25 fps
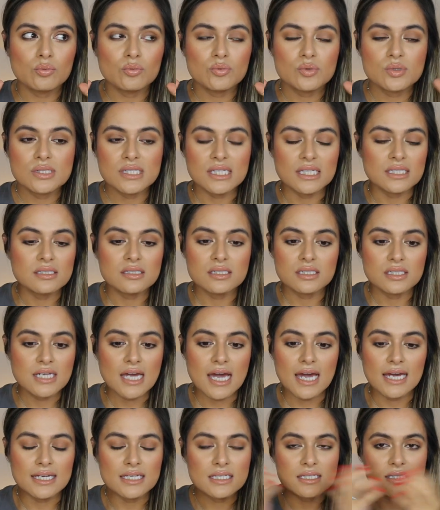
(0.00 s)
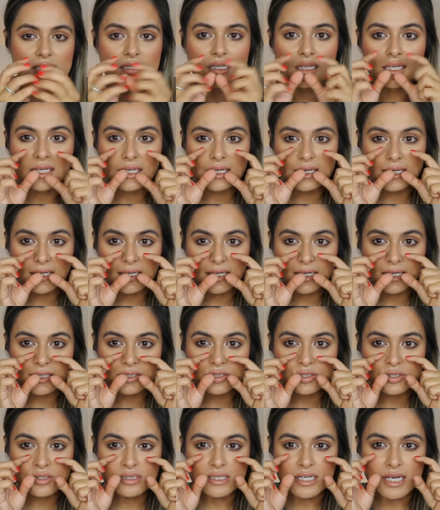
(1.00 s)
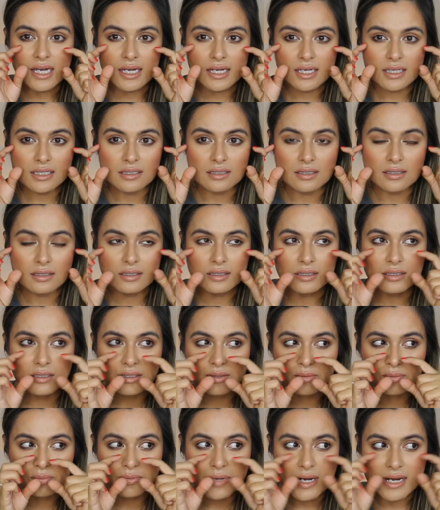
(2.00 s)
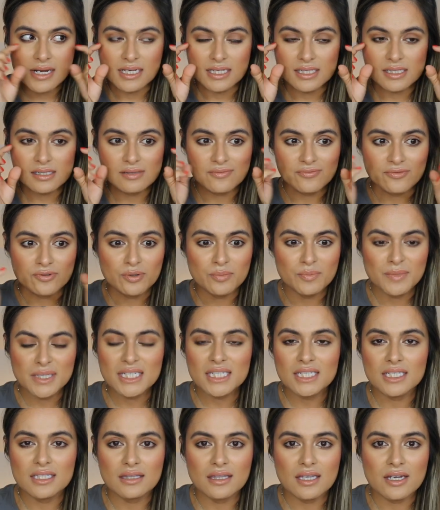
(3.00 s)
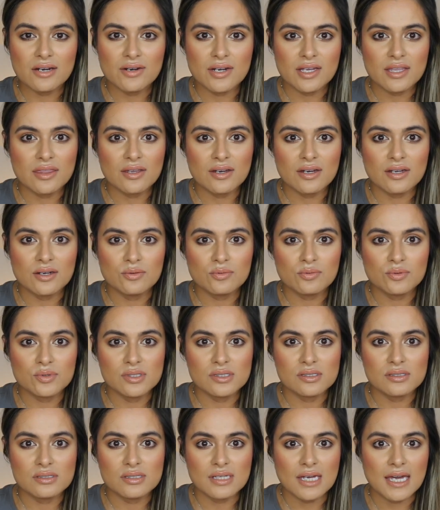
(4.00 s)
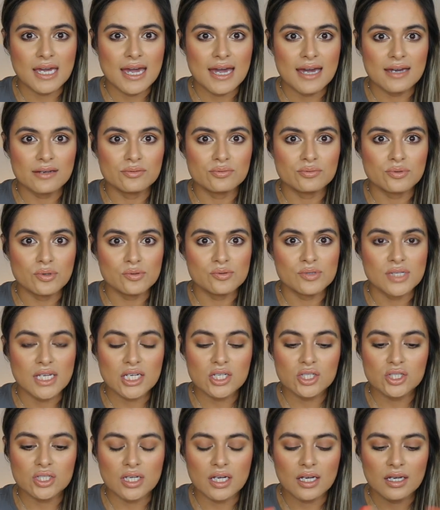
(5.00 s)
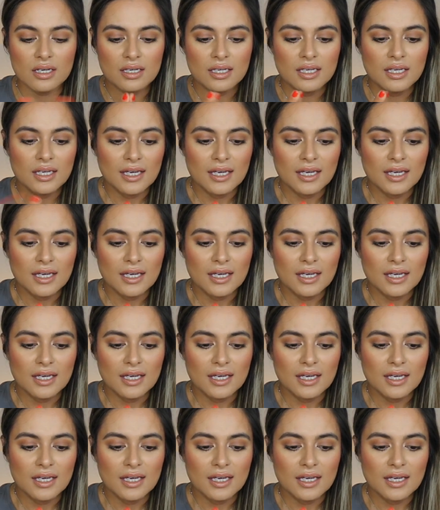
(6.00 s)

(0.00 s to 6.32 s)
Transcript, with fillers: sensitized. Like I just had redness. For a minute there, I thought it was, I had rosacea.